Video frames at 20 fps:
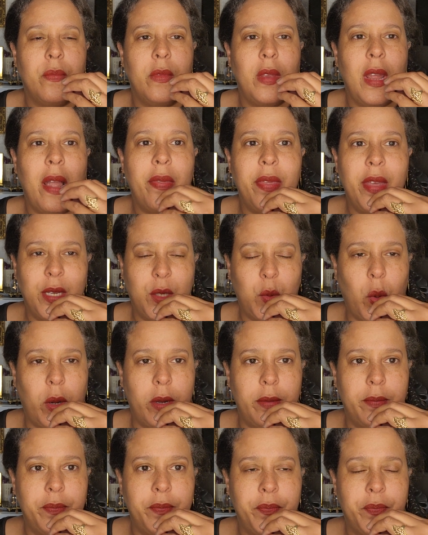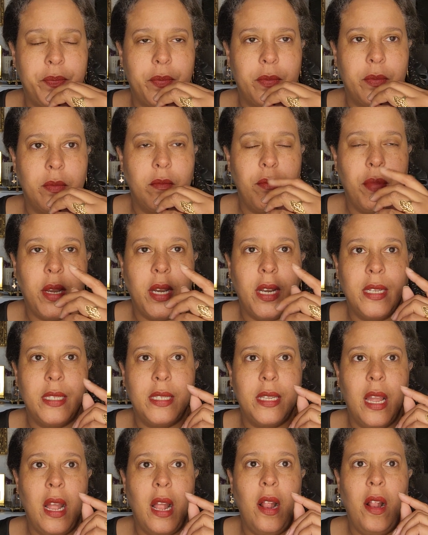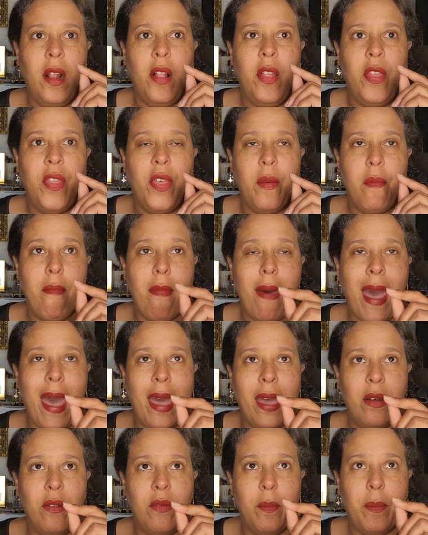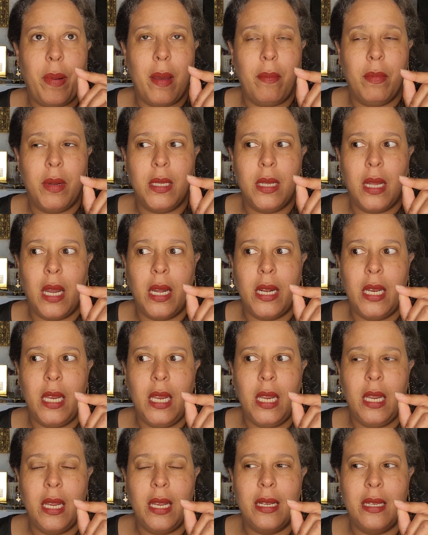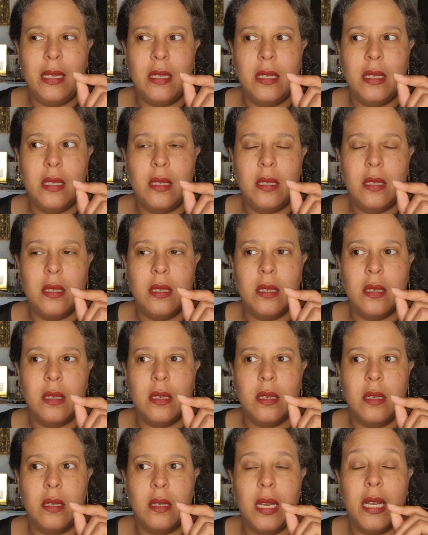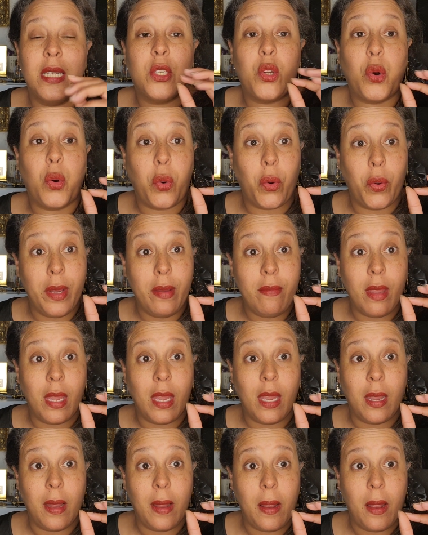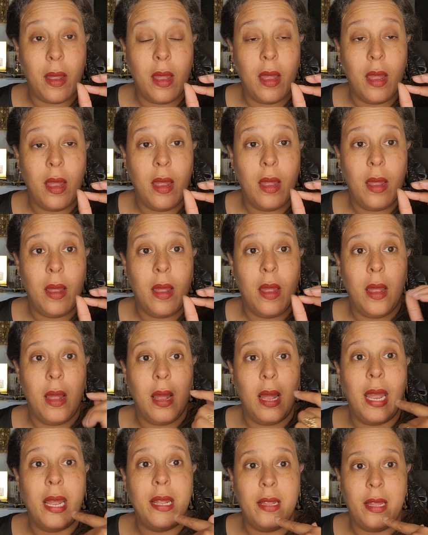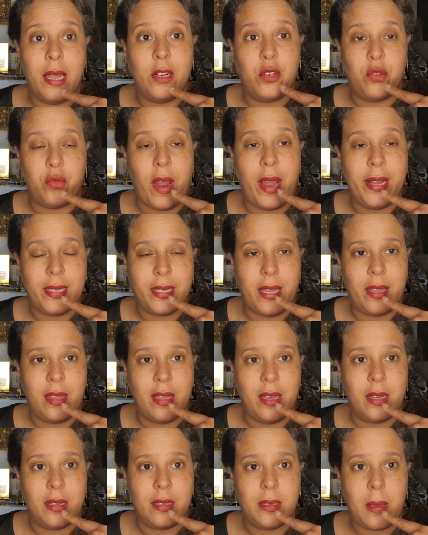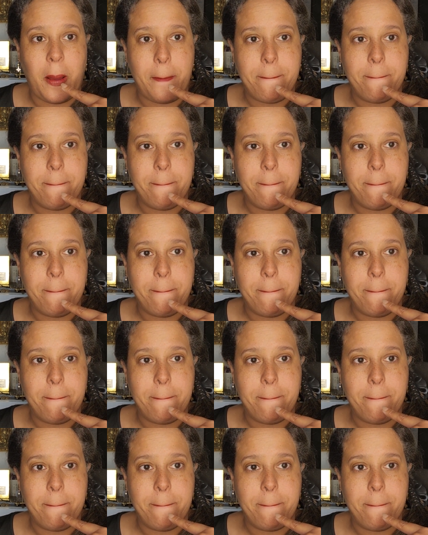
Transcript: and this one because the matte by Milani is is creamy and it dries like this.